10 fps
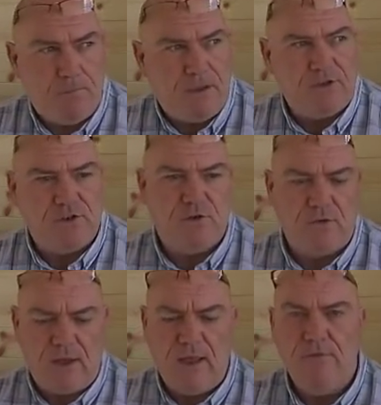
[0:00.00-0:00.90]
based
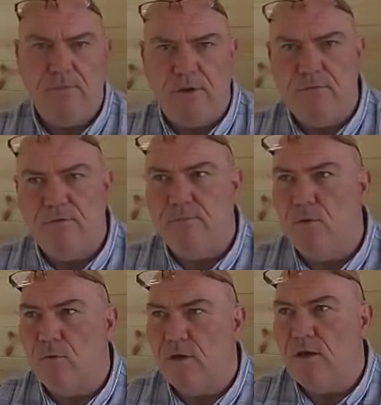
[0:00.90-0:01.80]
on how many people have
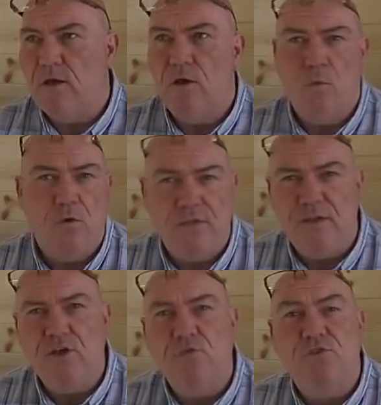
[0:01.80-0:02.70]
bought it, what they're
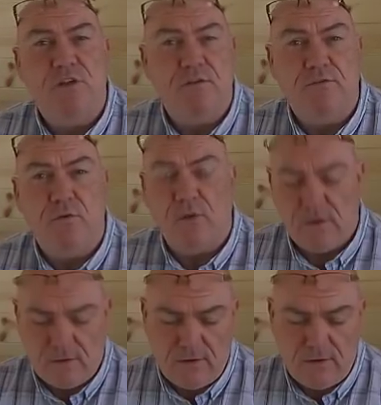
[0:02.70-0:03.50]
using it for,